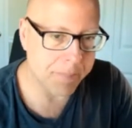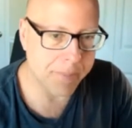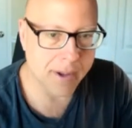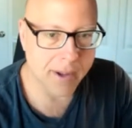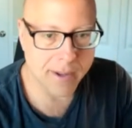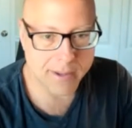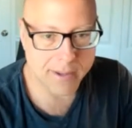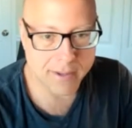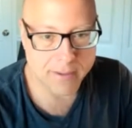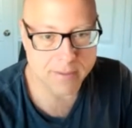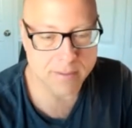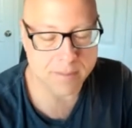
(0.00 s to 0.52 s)
I
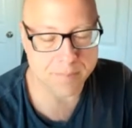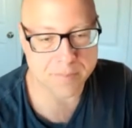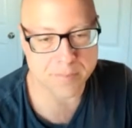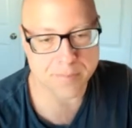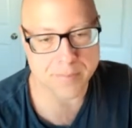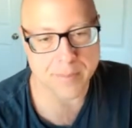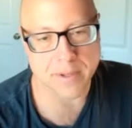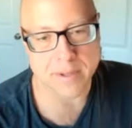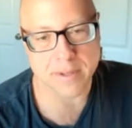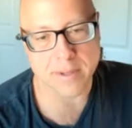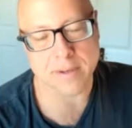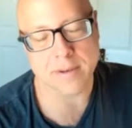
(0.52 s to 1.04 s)
ended up
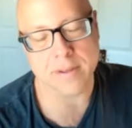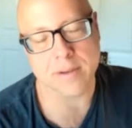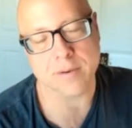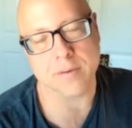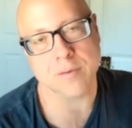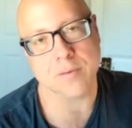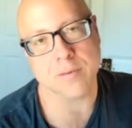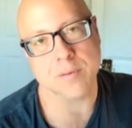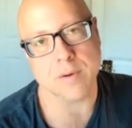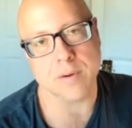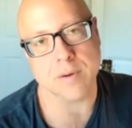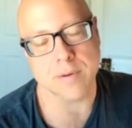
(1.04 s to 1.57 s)
spending an
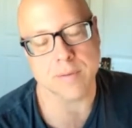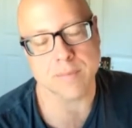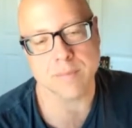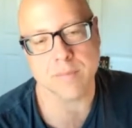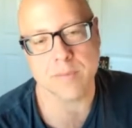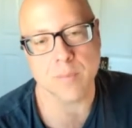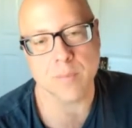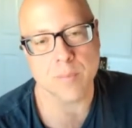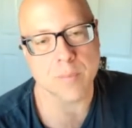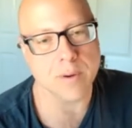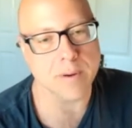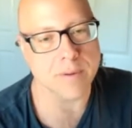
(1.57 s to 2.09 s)
extra,
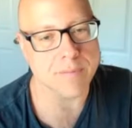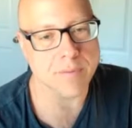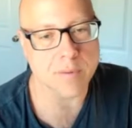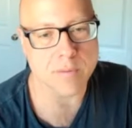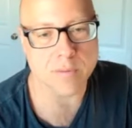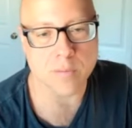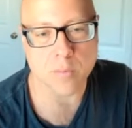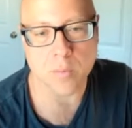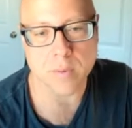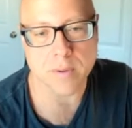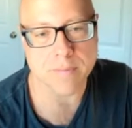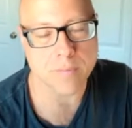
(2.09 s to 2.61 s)
whatever,
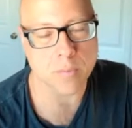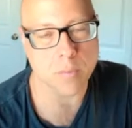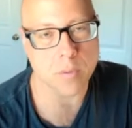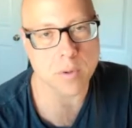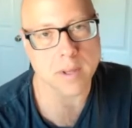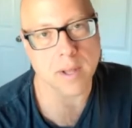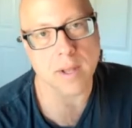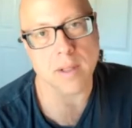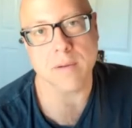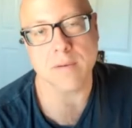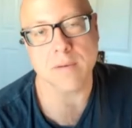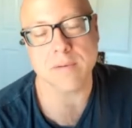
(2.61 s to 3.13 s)

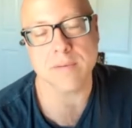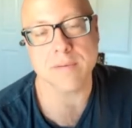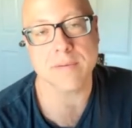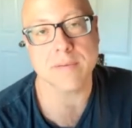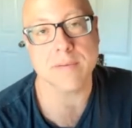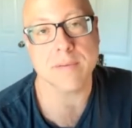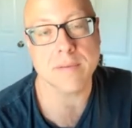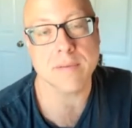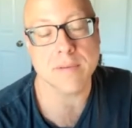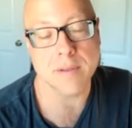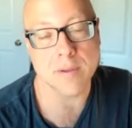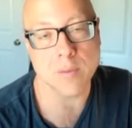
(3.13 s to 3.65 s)
$24
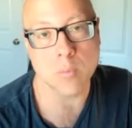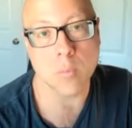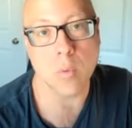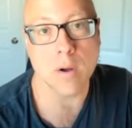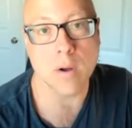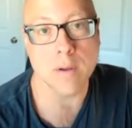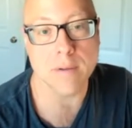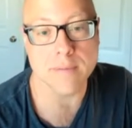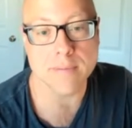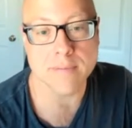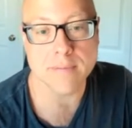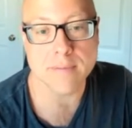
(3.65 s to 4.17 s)
it
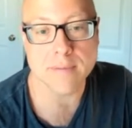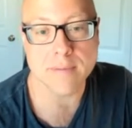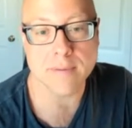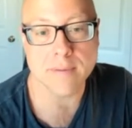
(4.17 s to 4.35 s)
was.